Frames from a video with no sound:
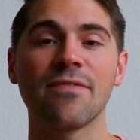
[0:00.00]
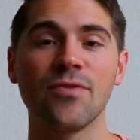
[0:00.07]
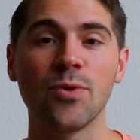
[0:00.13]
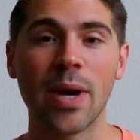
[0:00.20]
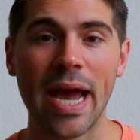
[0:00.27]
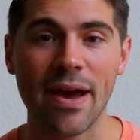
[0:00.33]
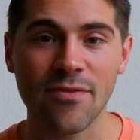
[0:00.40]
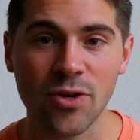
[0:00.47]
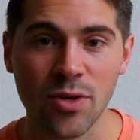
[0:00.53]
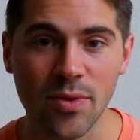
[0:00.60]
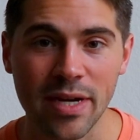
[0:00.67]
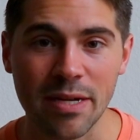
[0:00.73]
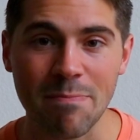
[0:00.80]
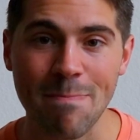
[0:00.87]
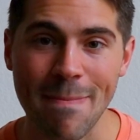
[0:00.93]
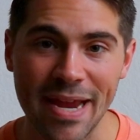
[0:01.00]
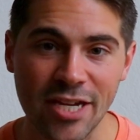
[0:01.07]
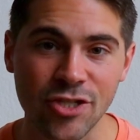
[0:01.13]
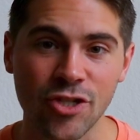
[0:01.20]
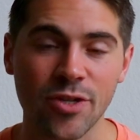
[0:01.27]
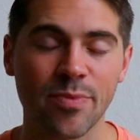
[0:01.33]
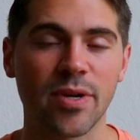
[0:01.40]
if you haven't already, make
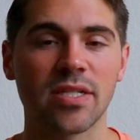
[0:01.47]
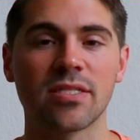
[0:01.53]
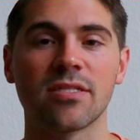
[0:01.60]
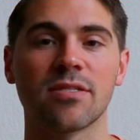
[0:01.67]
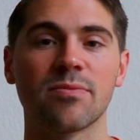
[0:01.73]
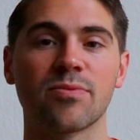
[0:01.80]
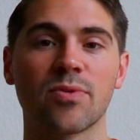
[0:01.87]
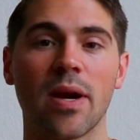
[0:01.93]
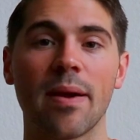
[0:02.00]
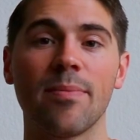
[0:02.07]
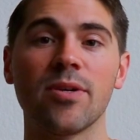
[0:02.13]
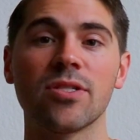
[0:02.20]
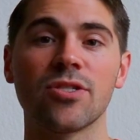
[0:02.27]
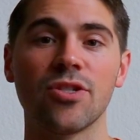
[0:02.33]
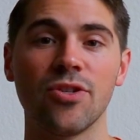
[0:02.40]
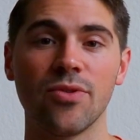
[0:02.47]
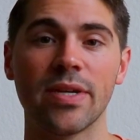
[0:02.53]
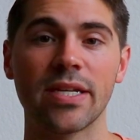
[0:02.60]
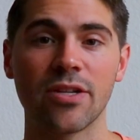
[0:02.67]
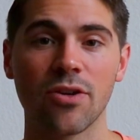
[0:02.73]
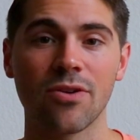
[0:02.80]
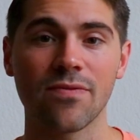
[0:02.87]
sure to press the subscribe button so you
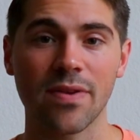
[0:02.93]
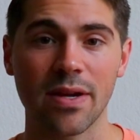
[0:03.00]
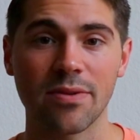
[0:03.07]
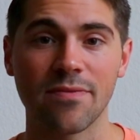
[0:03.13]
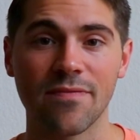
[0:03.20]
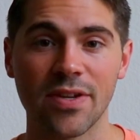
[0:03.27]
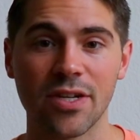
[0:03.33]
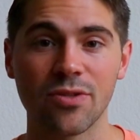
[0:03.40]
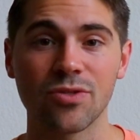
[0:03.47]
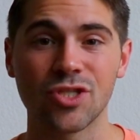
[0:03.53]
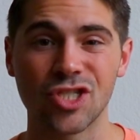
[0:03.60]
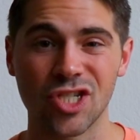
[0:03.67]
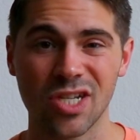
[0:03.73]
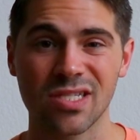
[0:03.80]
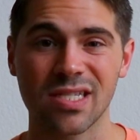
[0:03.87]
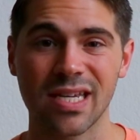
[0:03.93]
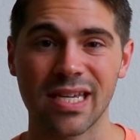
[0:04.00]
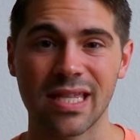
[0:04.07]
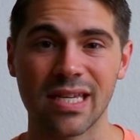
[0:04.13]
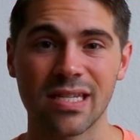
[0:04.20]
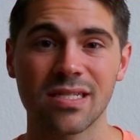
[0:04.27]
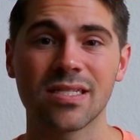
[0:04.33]
get notified when videos just like
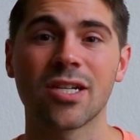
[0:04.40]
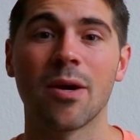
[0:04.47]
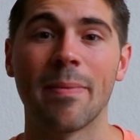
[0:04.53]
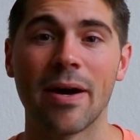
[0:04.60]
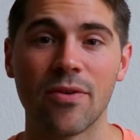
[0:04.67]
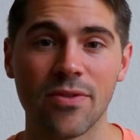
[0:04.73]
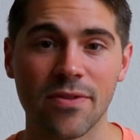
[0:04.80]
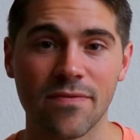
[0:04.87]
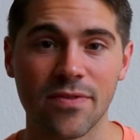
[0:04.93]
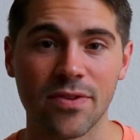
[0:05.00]
this come out in the